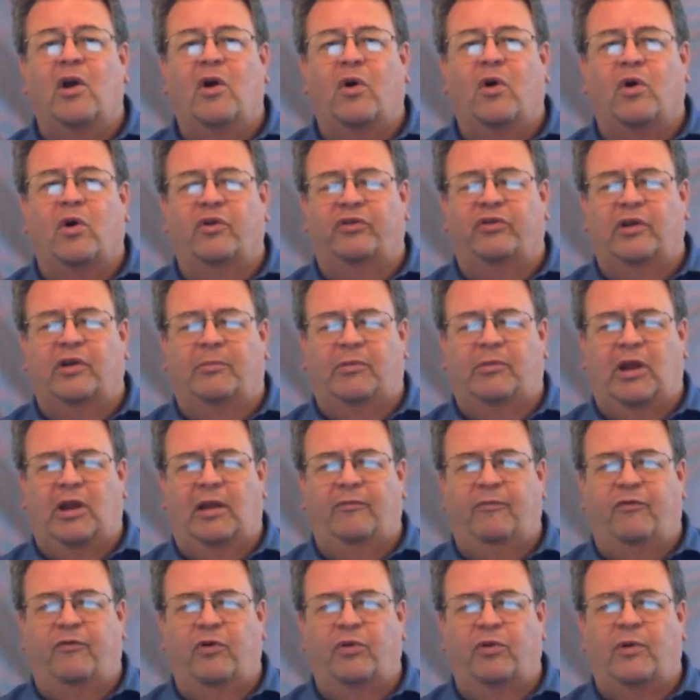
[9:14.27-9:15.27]
or sometime
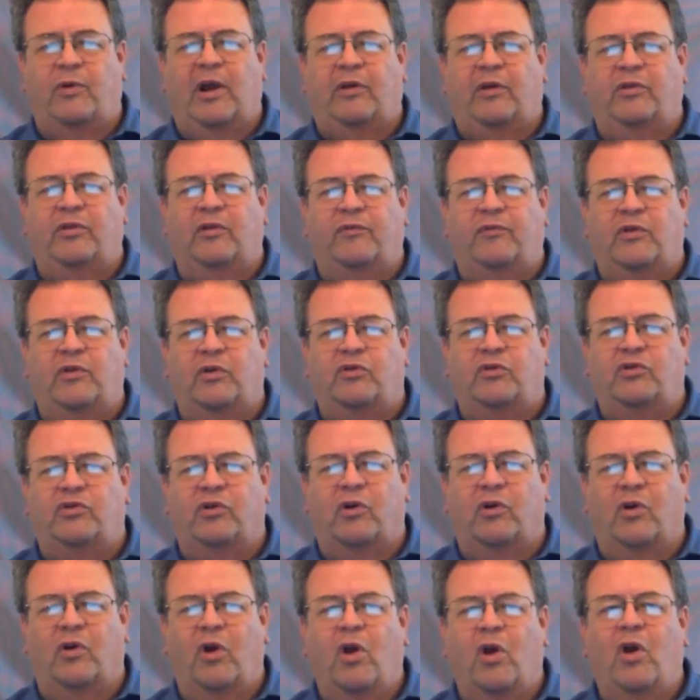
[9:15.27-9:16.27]
further out in the
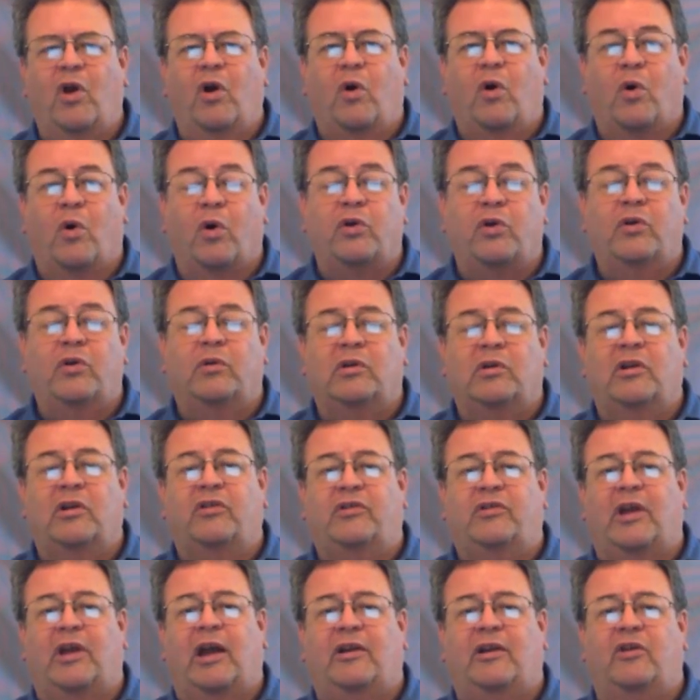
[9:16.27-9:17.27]
future, or you can
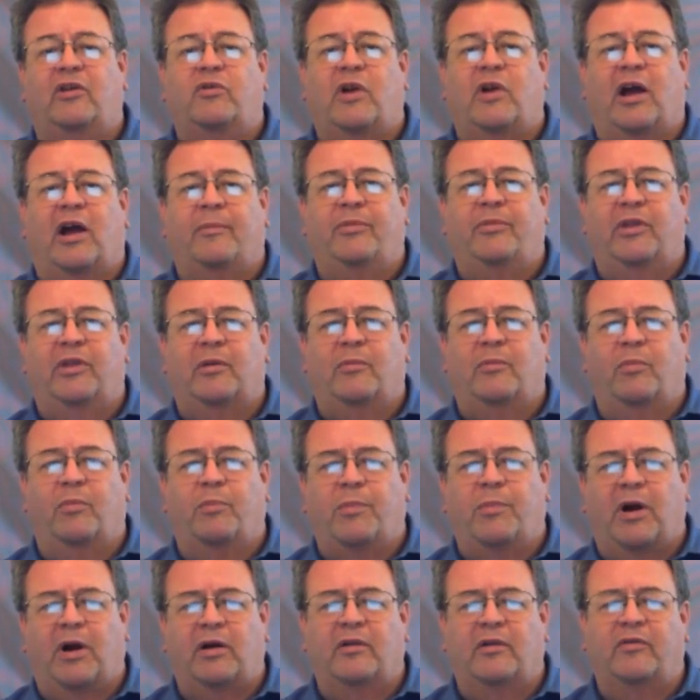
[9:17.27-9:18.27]
decide to drop them.
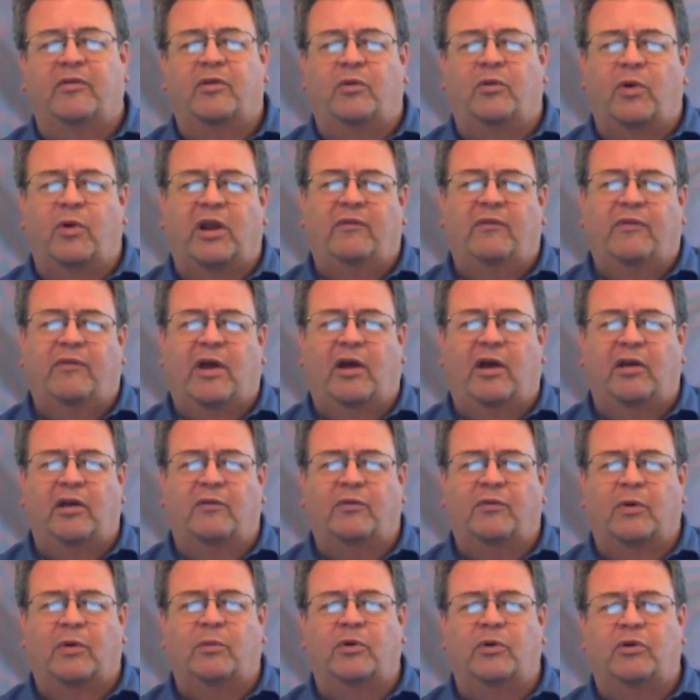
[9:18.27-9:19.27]
Part of the great value of
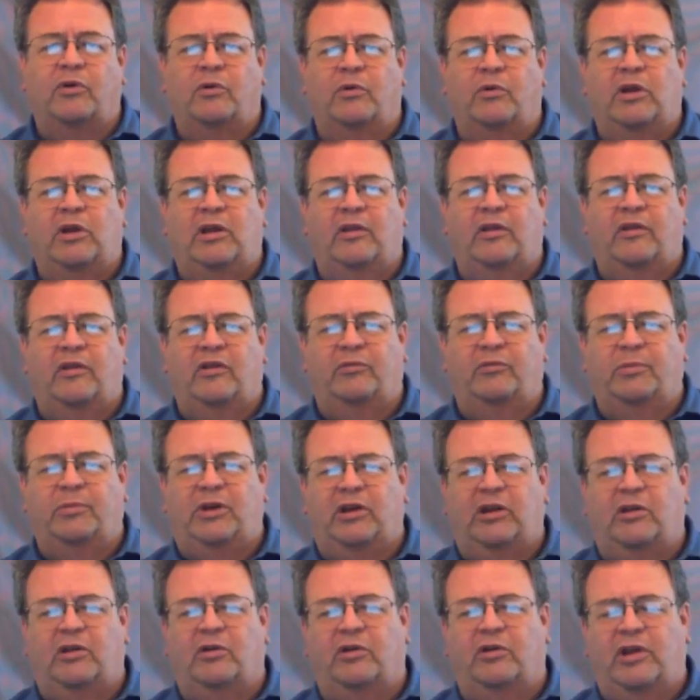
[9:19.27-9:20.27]
what we're doing in this
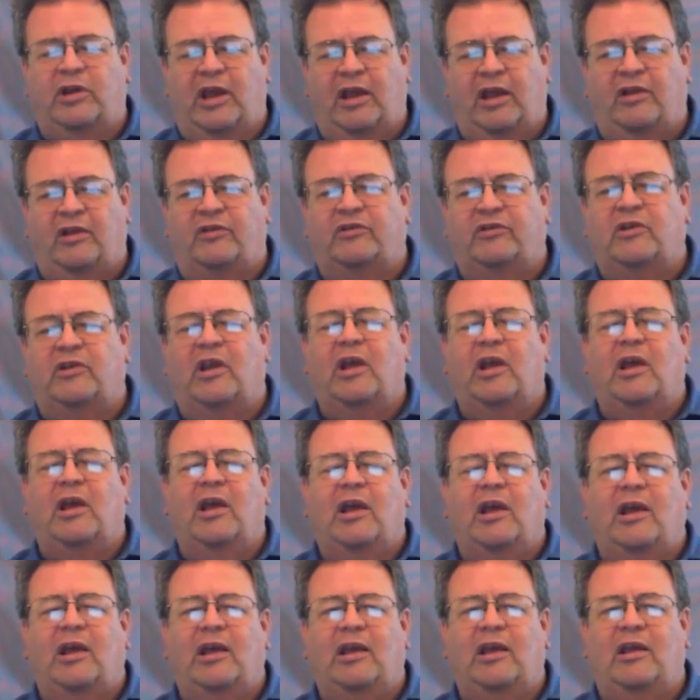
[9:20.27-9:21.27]
particular case
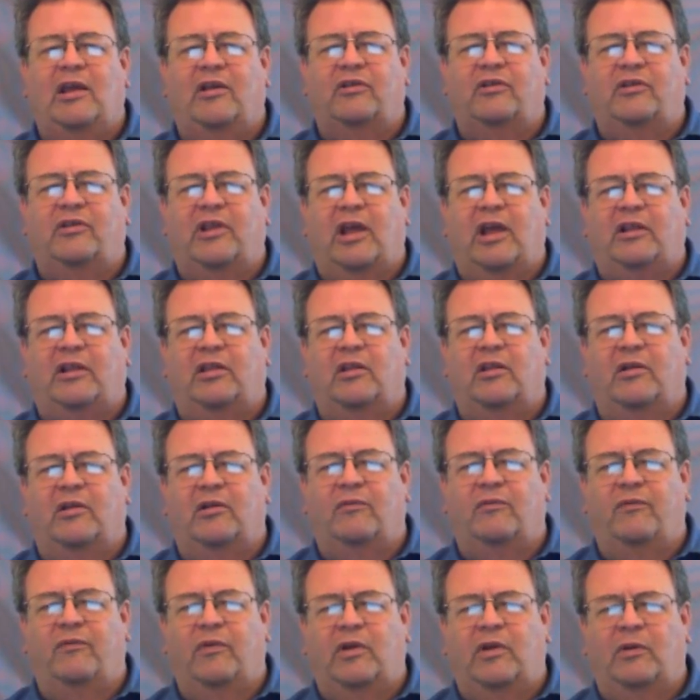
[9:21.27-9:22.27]
is that
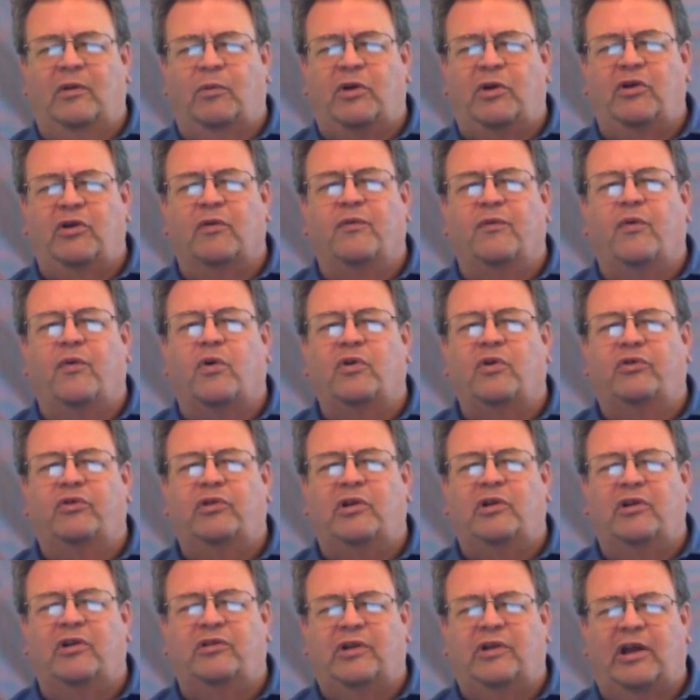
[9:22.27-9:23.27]
when you're forced to
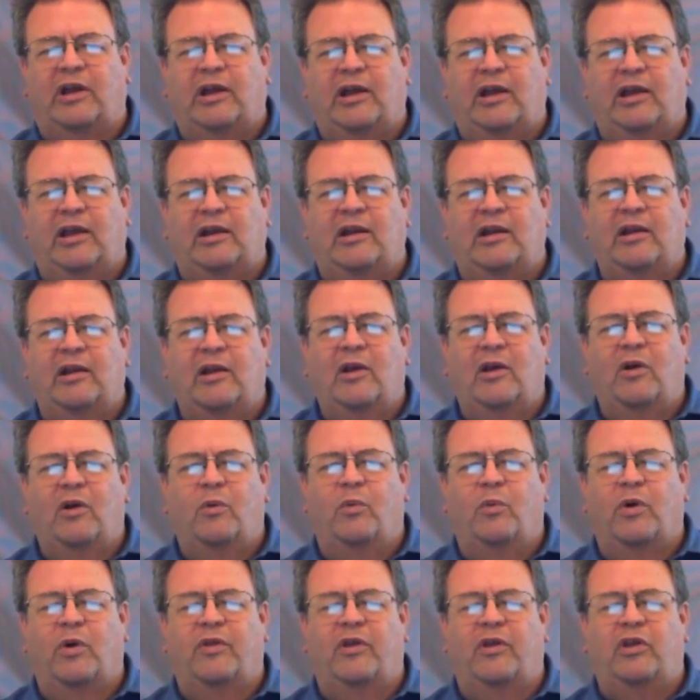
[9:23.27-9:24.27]
decide
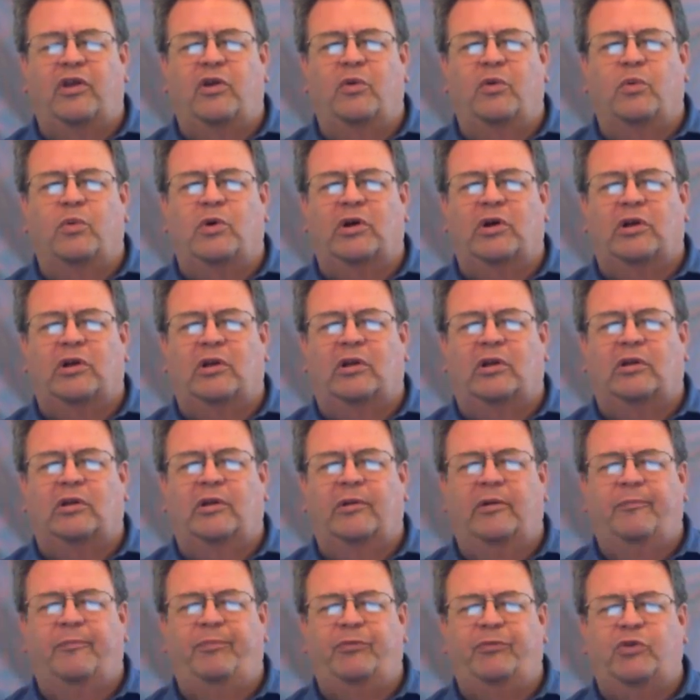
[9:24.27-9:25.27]
whether you will
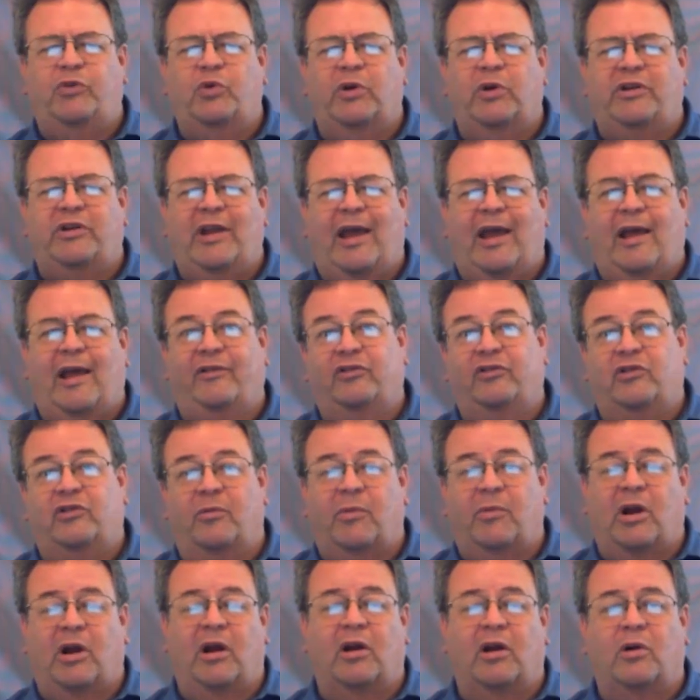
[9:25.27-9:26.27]
do a task
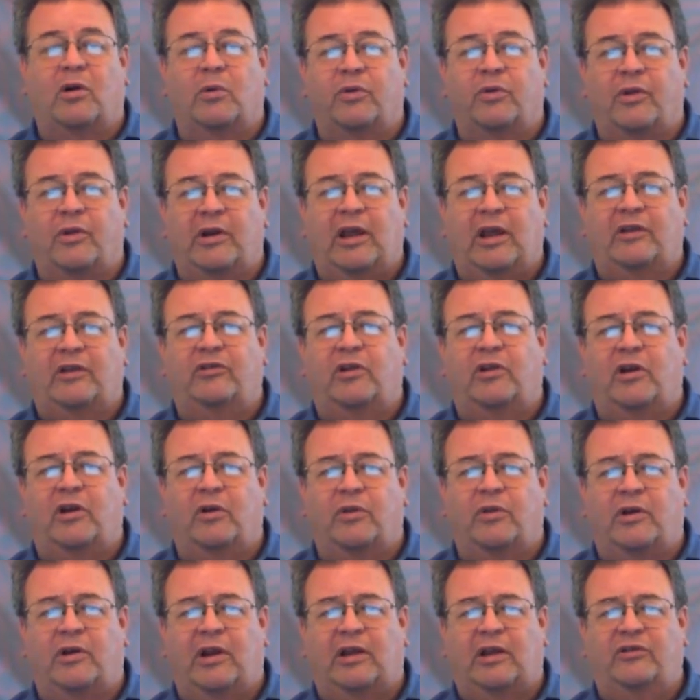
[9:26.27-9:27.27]
tomorrow or the next day or
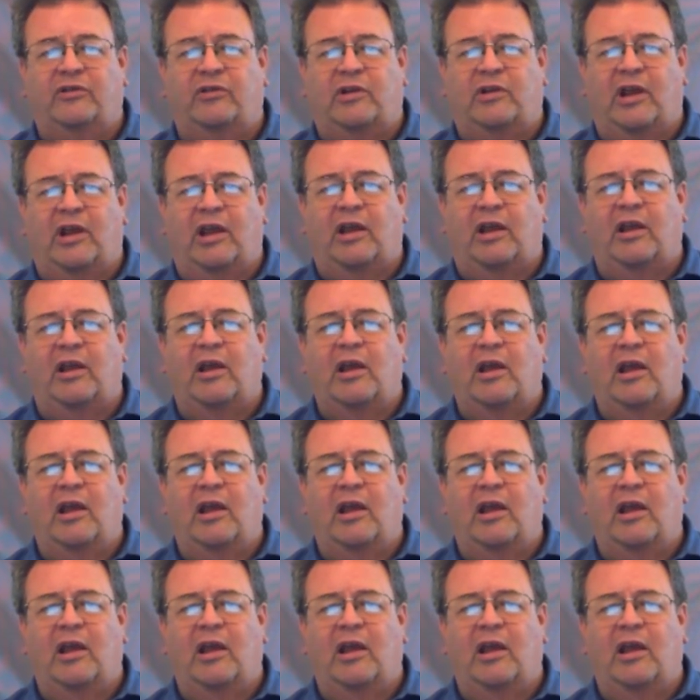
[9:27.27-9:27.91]
the next day,